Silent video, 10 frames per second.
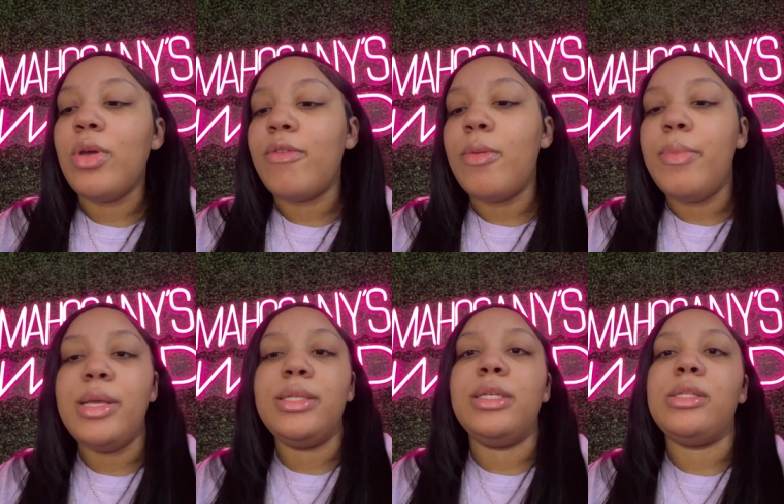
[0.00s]
have a
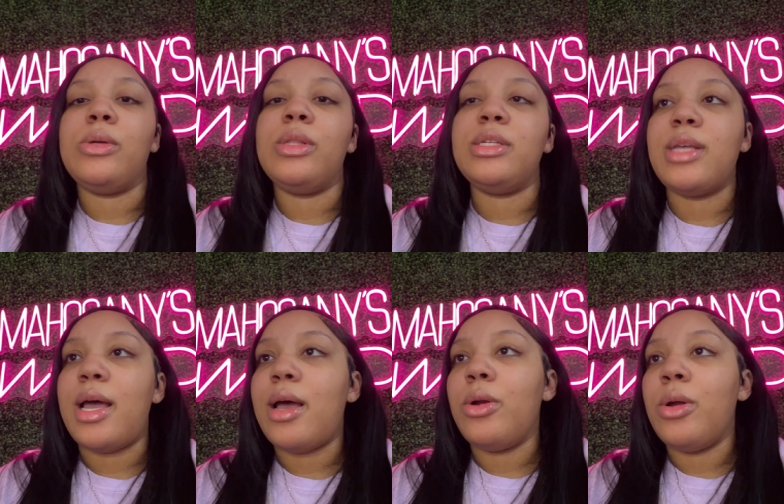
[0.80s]
business on the
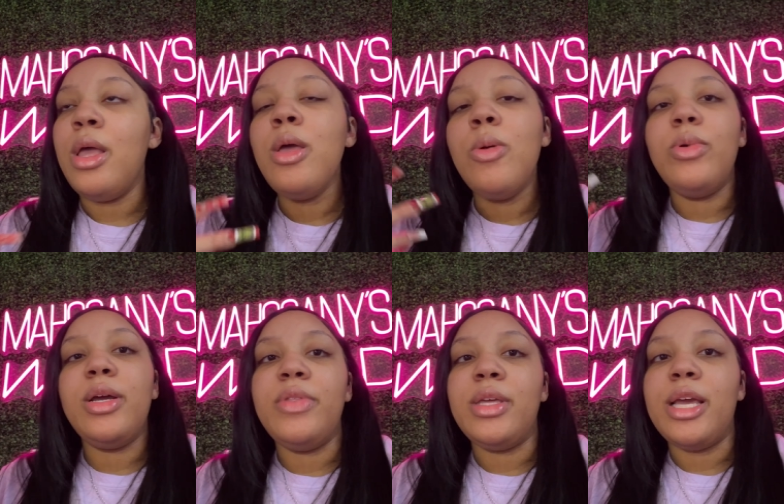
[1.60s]
side or
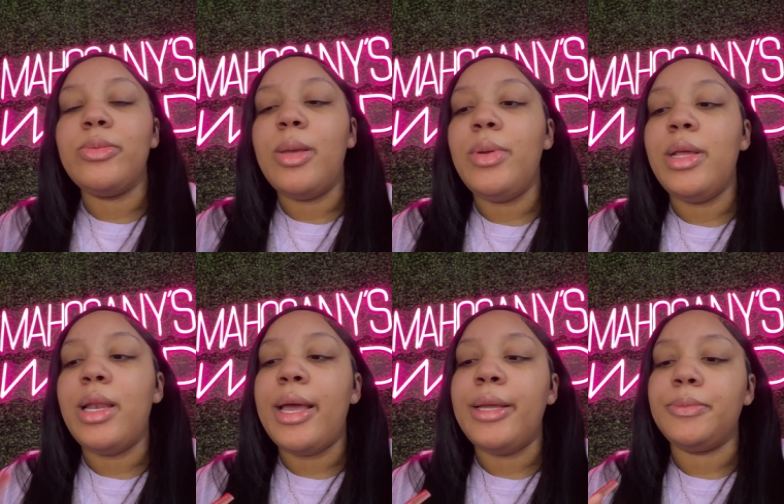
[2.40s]
whatever the case may be,
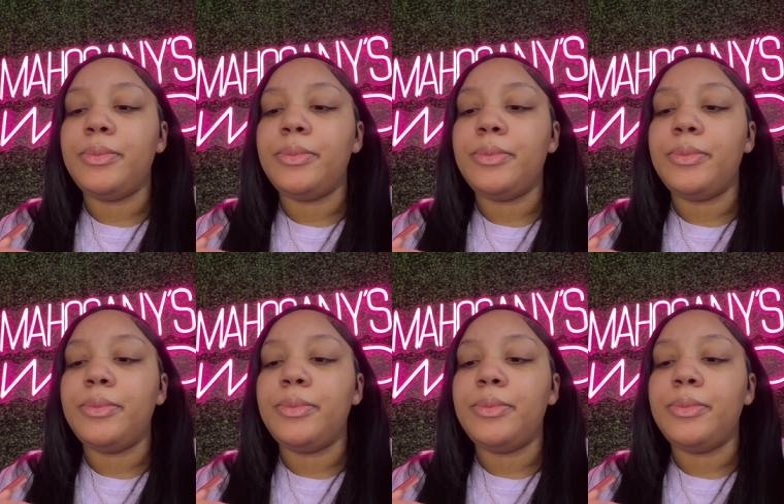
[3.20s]
like,